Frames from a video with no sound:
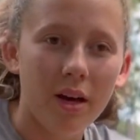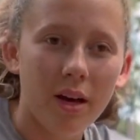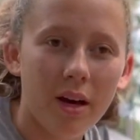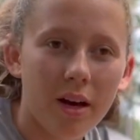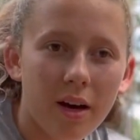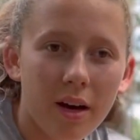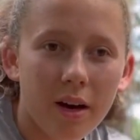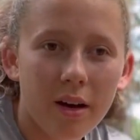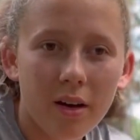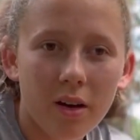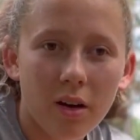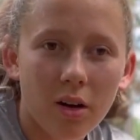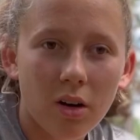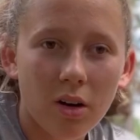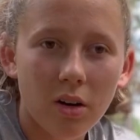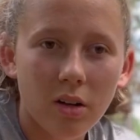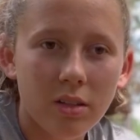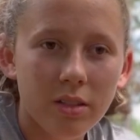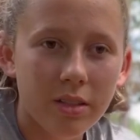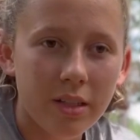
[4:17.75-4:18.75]

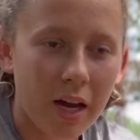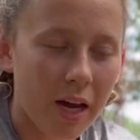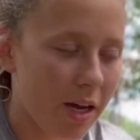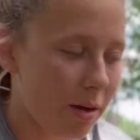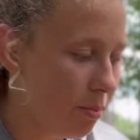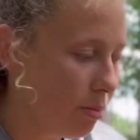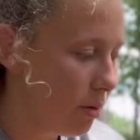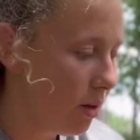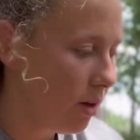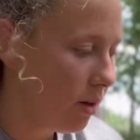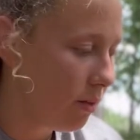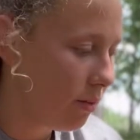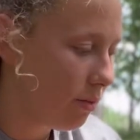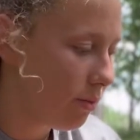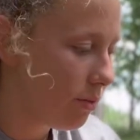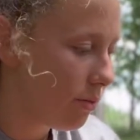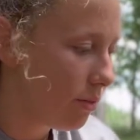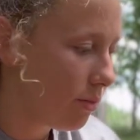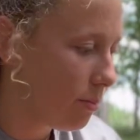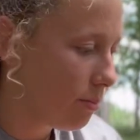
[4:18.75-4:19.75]
her type of
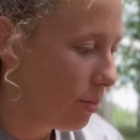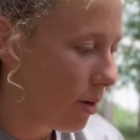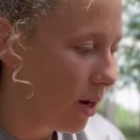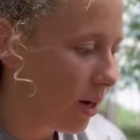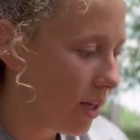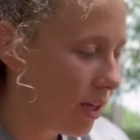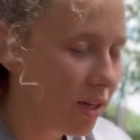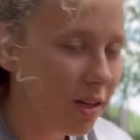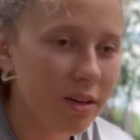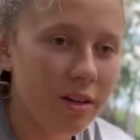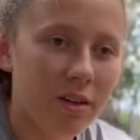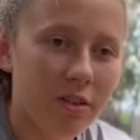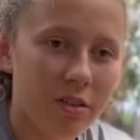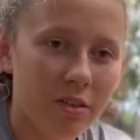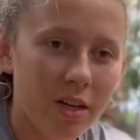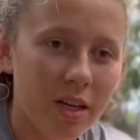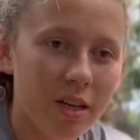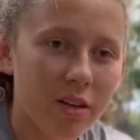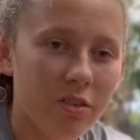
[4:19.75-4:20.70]
body conditioning.